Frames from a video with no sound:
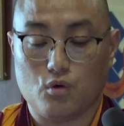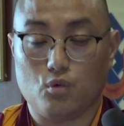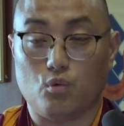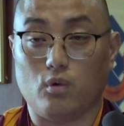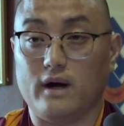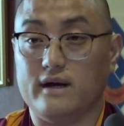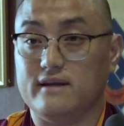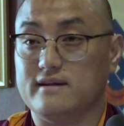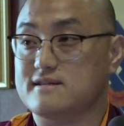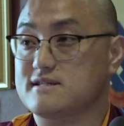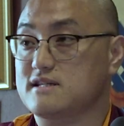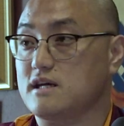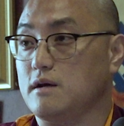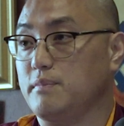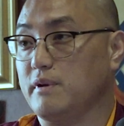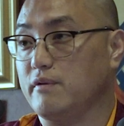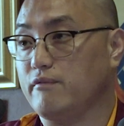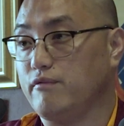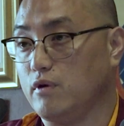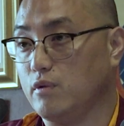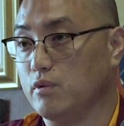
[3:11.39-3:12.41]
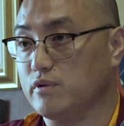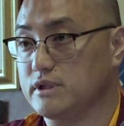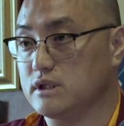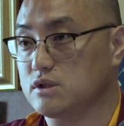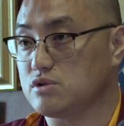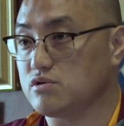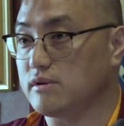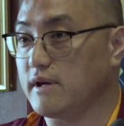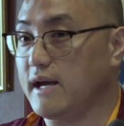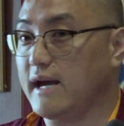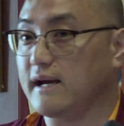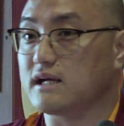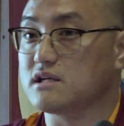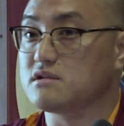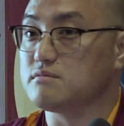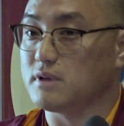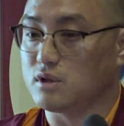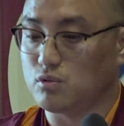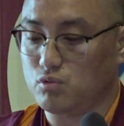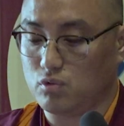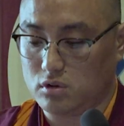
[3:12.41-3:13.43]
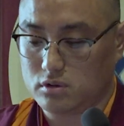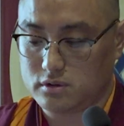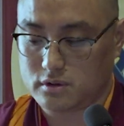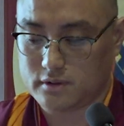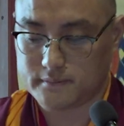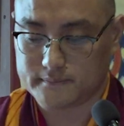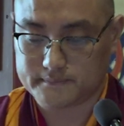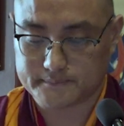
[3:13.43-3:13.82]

while stepping forward into the academic world.